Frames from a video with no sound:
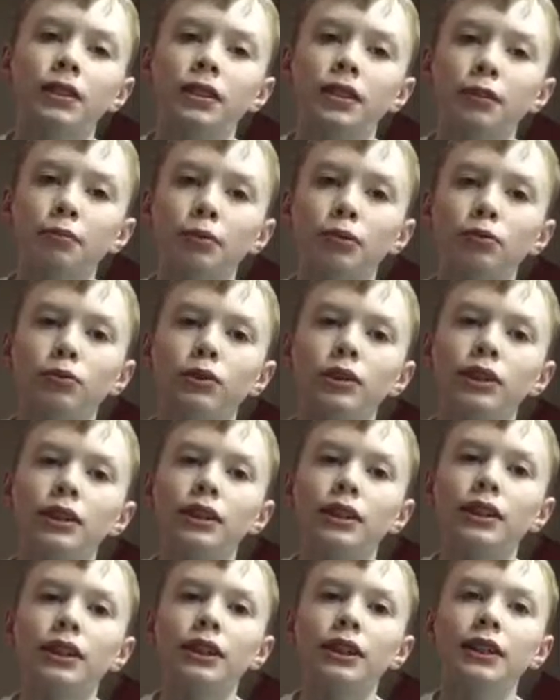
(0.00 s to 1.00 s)
number
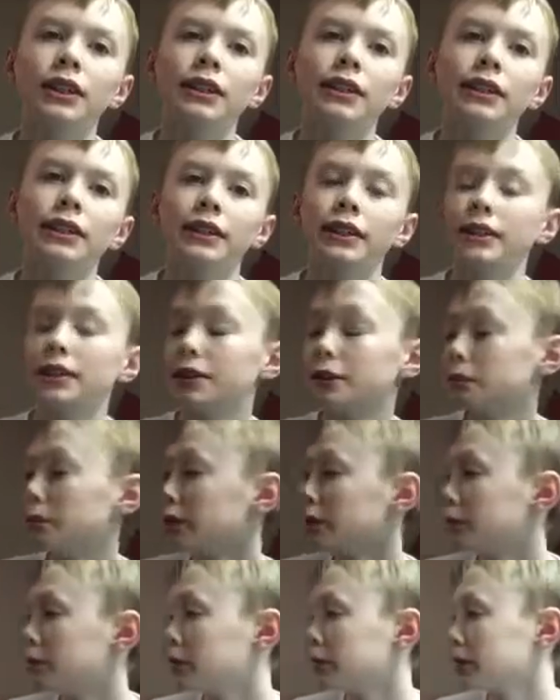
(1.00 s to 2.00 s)
one is
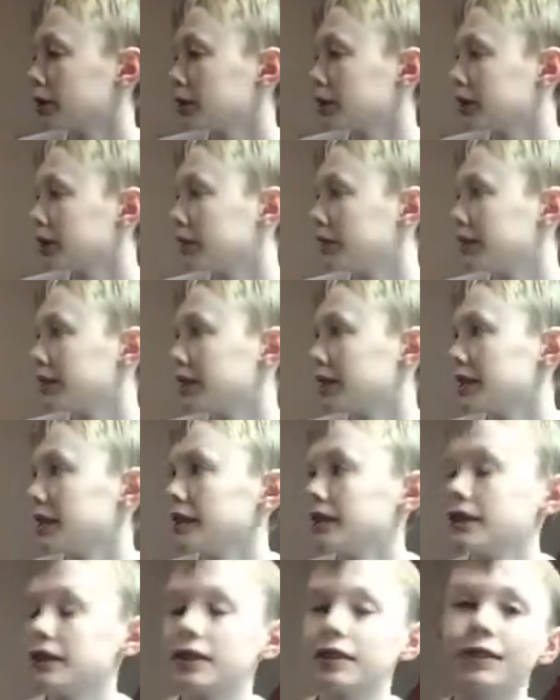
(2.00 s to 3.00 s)
Jabari Parker, they said,
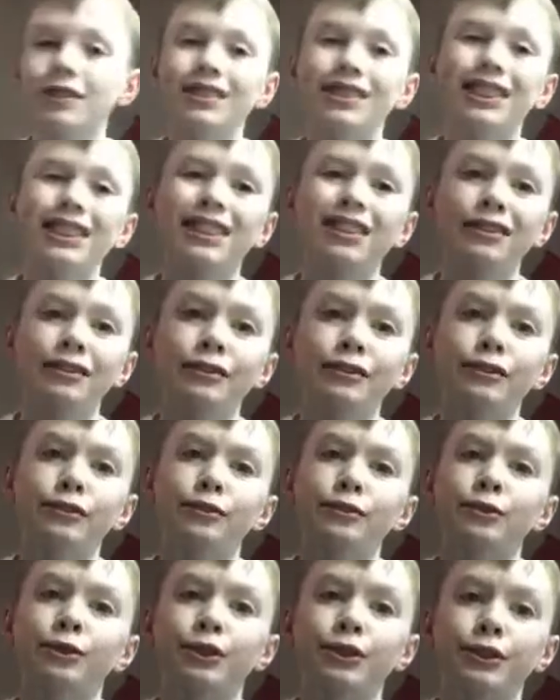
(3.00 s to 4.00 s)
is cleared
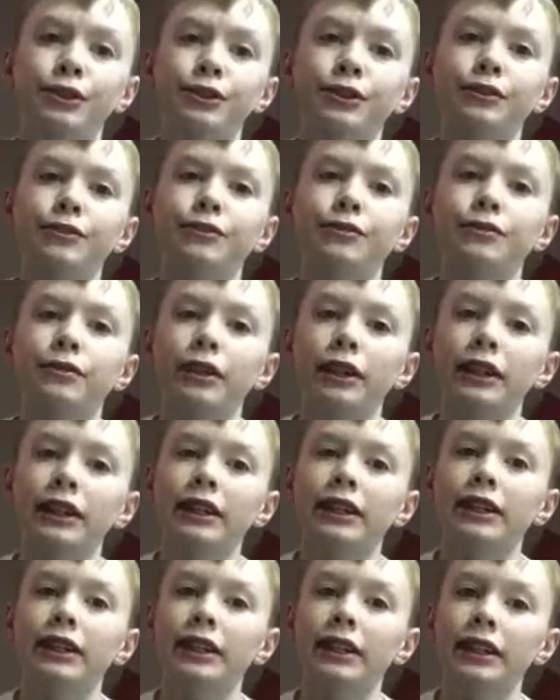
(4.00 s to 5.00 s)
to return
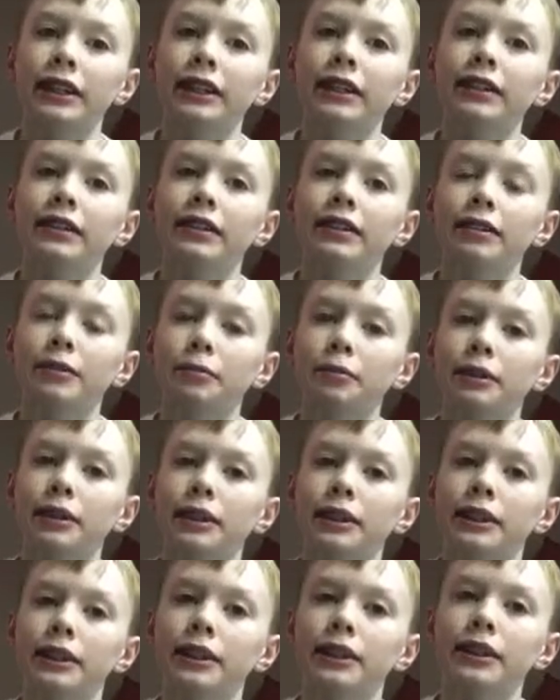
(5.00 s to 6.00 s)
Friday night to
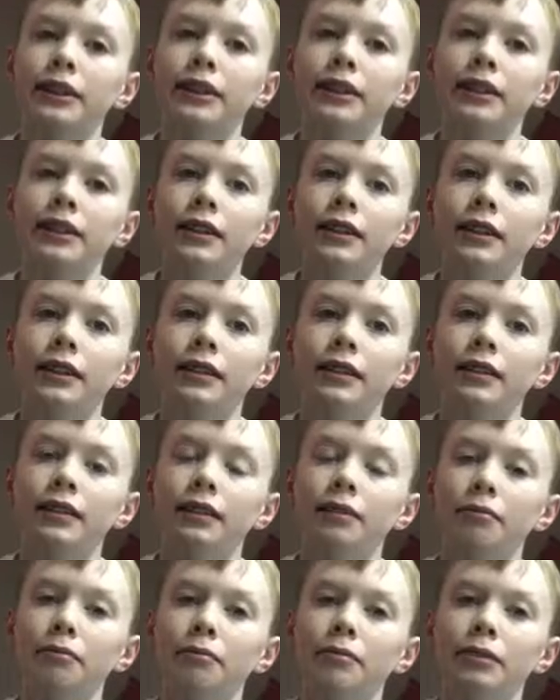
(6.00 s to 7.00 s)
play.
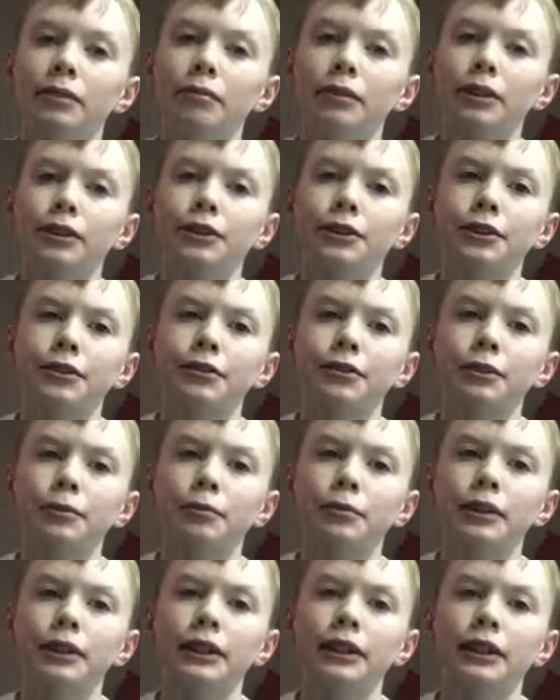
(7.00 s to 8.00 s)
Um, I'm not sure who they're
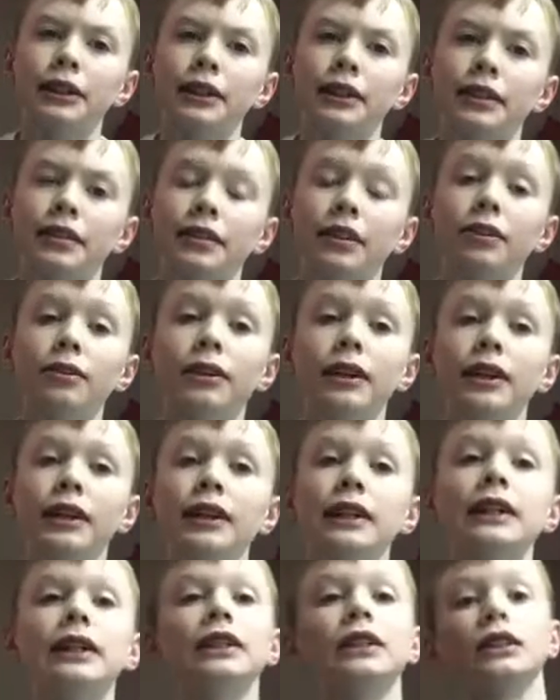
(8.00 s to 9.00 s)
playing against. Oh, yeah.
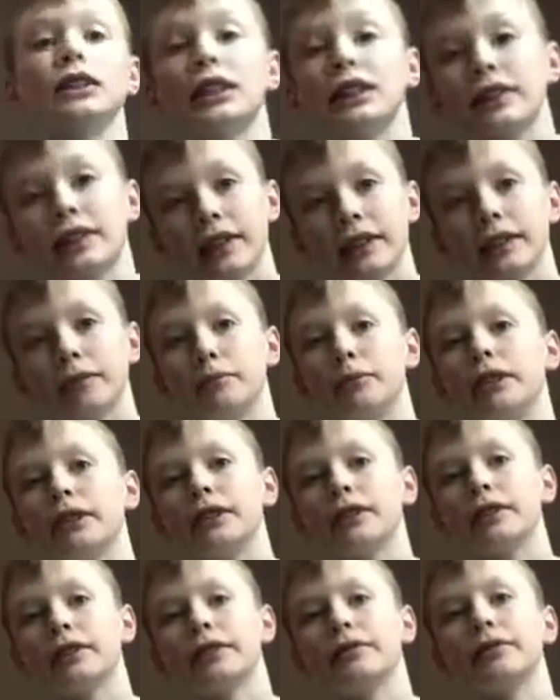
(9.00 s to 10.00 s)
Last night beating
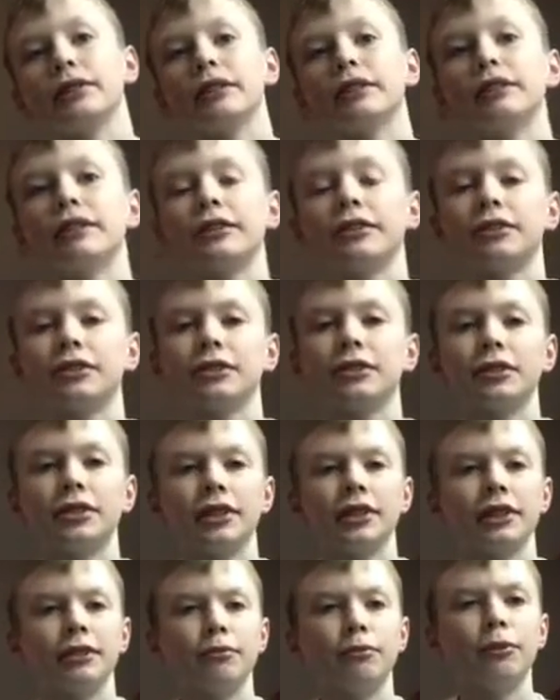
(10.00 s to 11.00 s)
the 76ers. I
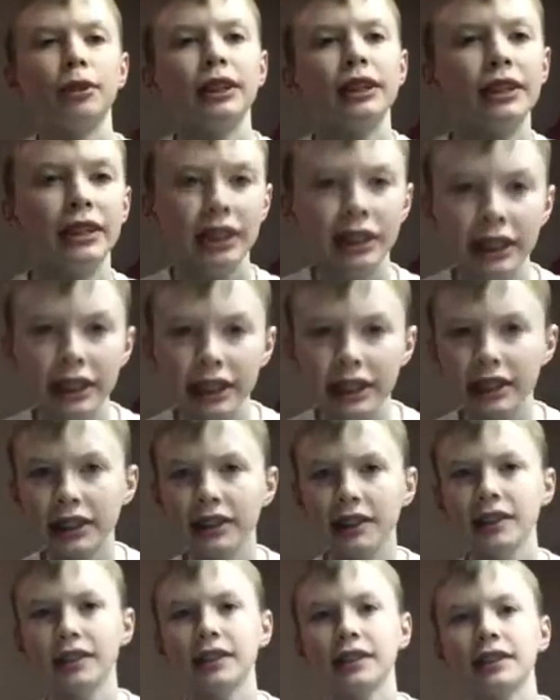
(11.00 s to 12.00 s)
think it 110 to
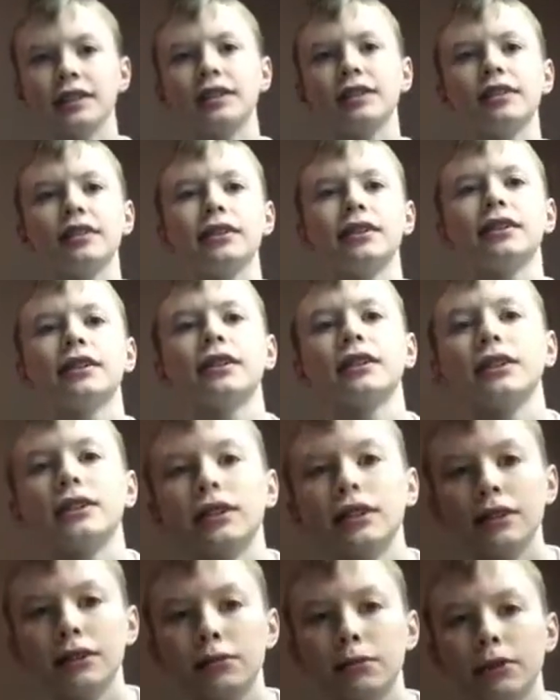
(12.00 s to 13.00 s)
96.
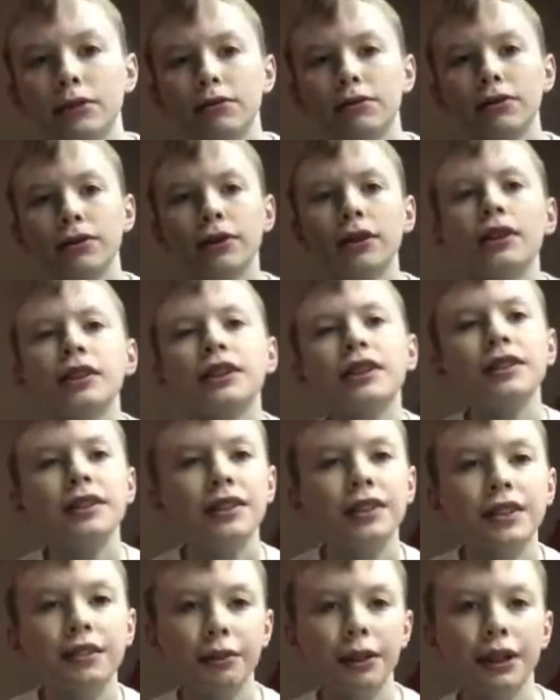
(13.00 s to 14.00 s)
Good win for
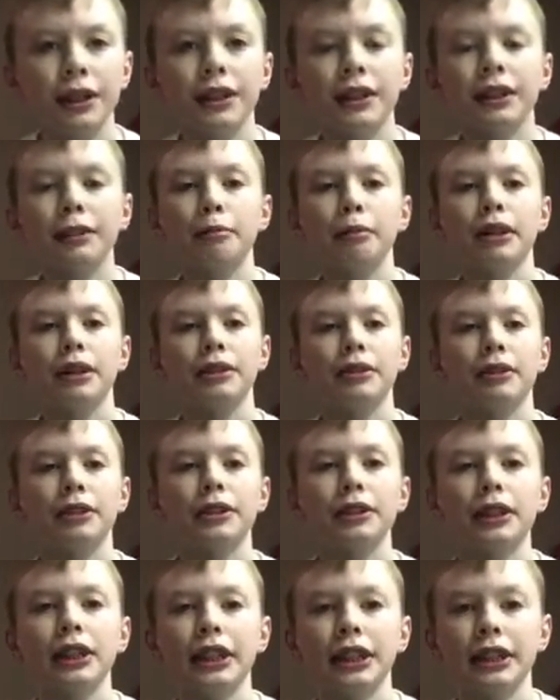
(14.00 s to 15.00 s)
us. We need to get back on
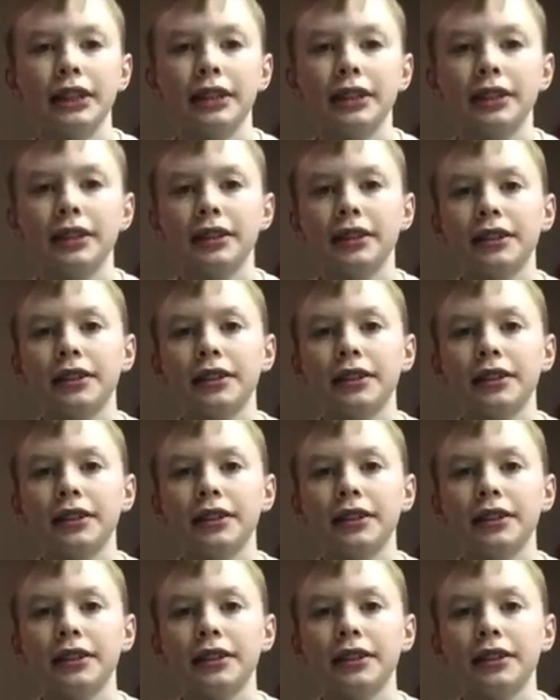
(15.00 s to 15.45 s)
track.